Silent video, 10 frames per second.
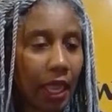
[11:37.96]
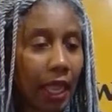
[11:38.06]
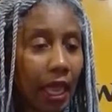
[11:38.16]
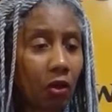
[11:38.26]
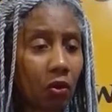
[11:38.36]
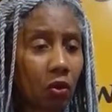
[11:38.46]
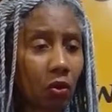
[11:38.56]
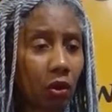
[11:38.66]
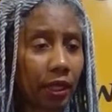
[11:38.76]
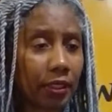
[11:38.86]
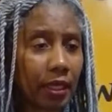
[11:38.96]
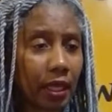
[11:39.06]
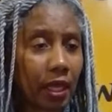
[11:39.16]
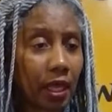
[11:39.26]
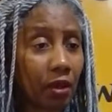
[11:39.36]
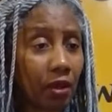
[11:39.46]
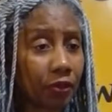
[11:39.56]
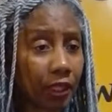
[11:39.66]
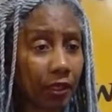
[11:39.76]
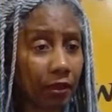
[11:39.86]
Alcoid
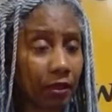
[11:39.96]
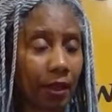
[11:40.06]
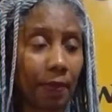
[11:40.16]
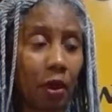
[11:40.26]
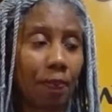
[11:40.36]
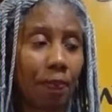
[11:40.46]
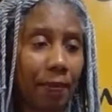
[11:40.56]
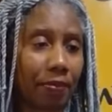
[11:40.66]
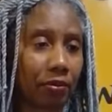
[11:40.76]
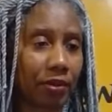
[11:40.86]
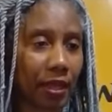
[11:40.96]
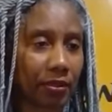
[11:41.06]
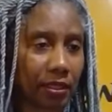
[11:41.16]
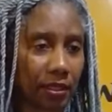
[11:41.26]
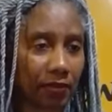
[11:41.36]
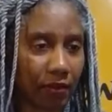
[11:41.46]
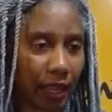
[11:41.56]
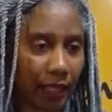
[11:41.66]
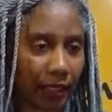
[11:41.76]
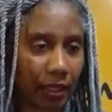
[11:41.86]
Healthcare. I hope I'm pronouncing it
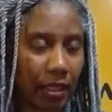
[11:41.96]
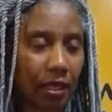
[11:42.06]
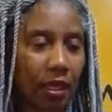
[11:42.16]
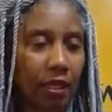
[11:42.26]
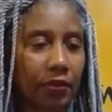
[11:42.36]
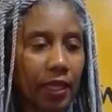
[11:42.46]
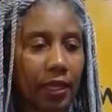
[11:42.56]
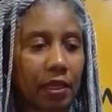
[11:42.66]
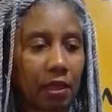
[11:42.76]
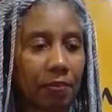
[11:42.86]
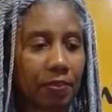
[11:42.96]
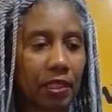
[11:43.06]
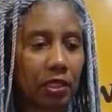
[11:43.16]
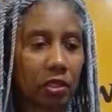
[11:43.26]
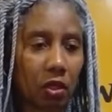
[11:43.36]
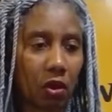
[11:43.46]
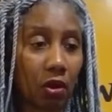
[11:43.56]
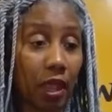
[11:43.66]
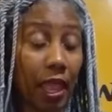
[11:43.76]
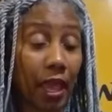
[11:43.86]
right. That company is
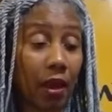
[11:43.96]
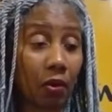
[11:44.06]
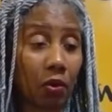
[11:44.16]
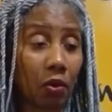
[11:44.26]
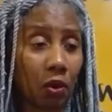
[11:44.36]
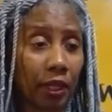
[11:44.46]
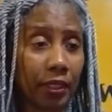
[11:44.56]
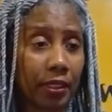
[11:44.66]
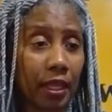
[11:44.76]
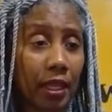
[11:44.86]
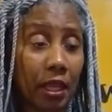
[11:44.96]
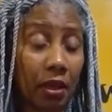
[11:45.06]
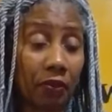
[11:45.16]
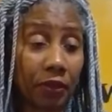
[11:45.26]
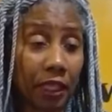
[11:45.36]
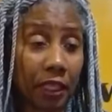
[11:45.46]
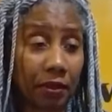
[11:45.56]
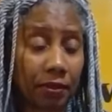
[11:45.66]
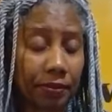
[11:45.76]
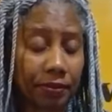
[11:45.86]
called Alcoid
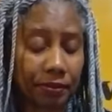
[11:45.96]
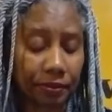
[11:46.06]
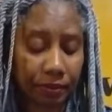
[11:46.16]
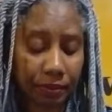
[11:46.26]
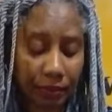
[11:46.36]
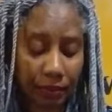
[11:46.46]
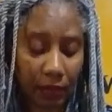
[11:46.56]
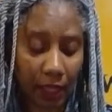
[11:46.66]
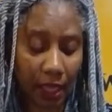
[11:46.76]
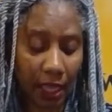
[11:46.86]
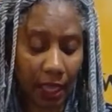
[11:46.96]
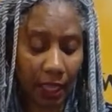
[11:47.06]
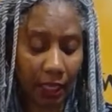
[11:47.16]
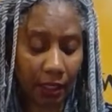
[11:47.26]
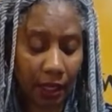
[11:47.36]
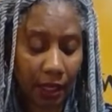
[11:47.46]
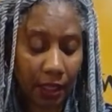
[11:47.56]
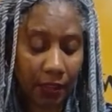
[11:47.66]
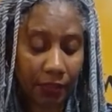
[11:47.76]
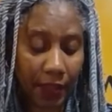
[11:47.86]
Healthcare, and
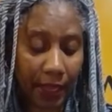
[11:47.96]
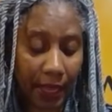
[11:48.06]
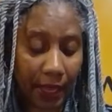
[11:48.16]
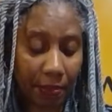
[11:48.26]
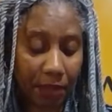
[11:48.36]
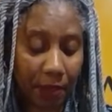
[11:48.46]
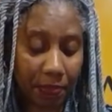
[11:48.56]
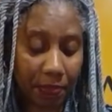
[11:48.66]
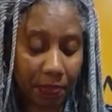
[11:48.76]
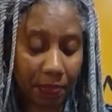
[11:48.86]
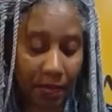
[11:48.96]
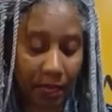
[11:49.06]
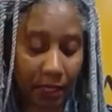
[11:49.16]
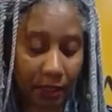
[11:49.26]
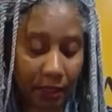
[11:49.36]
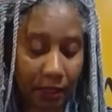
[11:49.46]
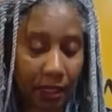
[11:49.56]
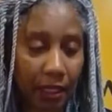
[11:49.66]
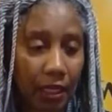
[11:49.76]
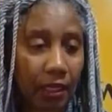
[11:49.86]
they had BP meds
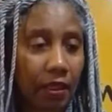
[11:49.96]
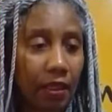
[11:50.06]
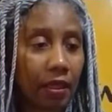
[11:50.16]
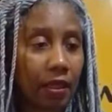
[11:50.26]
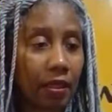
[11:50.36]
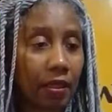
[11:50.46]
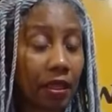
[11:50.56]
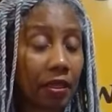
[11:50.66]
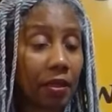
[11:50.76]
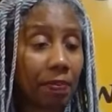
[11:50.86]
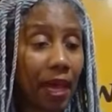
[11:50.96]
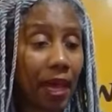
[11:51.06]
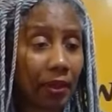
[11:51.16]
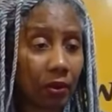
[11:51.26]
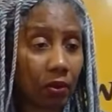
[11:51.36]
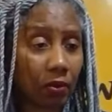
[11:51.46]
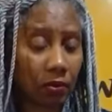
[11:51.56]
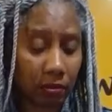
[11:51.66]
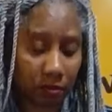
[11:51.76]
in the bottle,